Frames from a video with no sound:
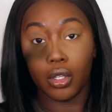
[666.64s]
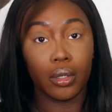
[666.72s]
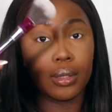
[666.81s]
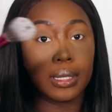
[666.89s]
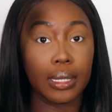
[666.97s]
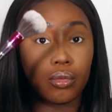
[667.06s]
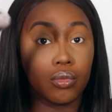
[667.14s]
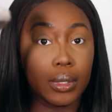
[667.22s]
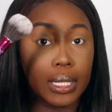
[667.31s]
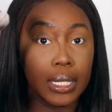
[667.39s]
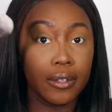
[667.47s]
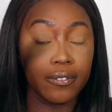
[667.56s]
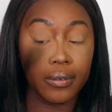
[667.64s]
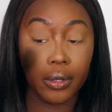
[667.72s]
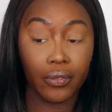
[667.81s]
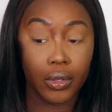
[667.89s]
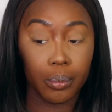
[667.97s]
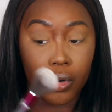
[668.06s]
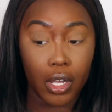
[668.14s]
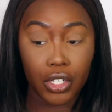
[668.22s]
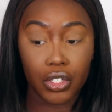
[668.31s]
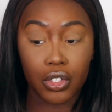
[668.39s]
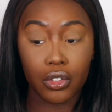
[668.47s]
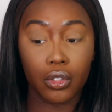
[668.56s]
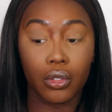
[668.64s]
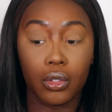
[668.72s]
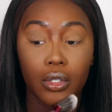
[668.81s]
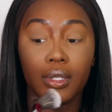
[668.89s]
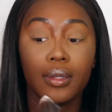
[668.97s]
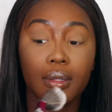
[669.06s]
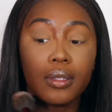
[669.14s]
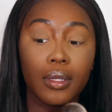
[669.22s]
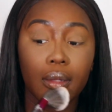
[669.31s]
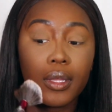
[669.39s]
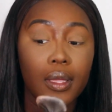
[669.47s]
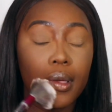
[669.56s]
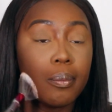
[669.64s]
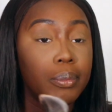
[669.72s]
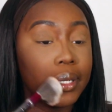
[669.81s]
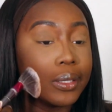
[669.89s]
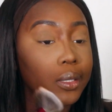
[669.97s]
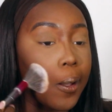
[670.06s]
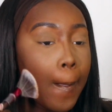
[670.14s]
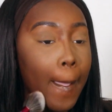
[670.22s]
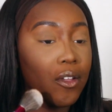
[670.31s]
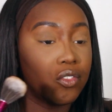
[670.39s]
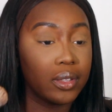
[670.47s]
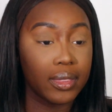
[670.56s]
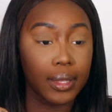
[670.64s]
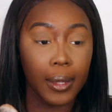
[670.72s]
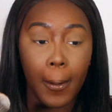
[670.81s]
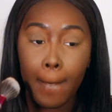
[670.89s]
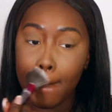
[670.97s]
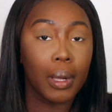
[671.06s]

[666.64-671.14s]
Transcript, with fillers: use this really fluffy brush to just blend out everything.